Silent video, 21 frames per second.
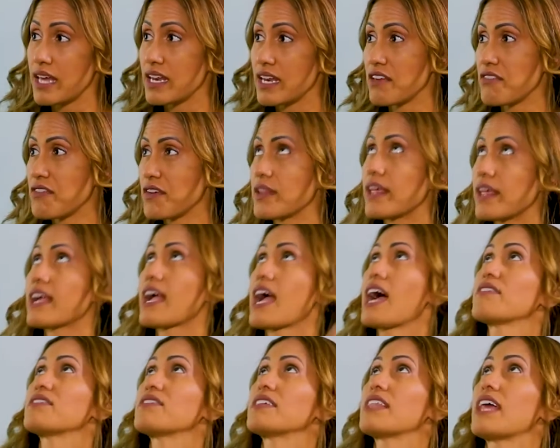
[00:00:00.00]
And I feel like I
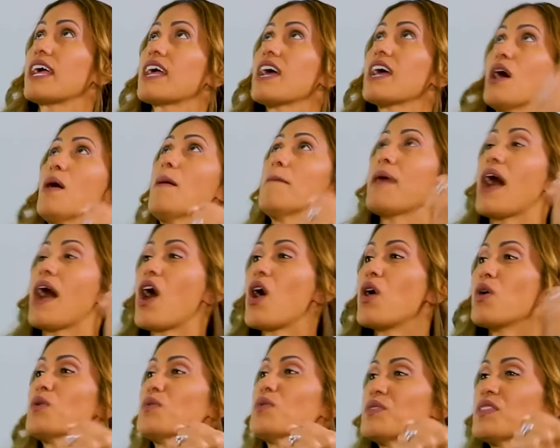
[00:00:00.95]
have to like
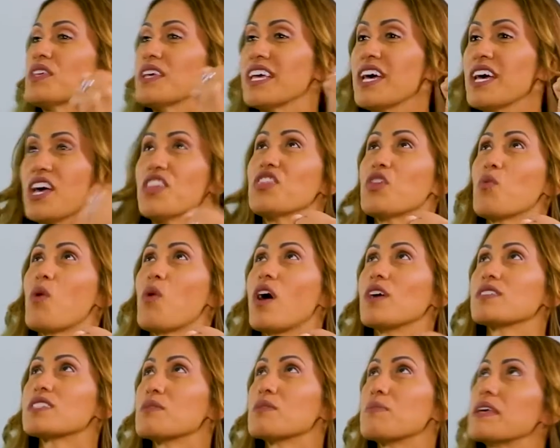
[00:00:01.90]
pound the
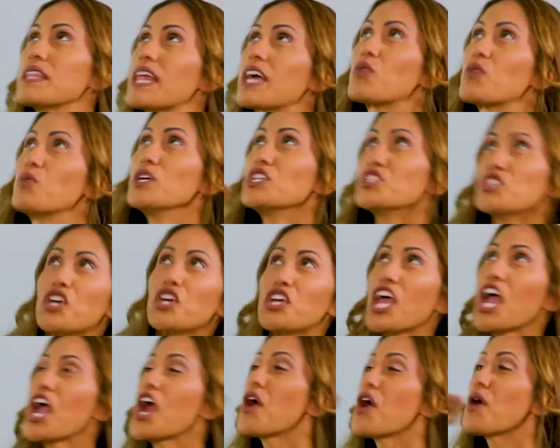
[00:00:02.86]
walls to be like, we should
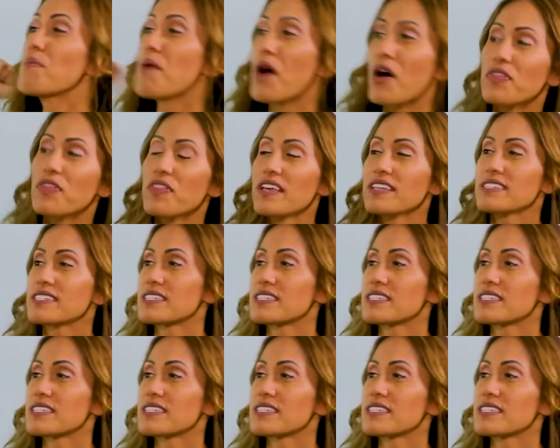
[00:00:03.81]
care about this.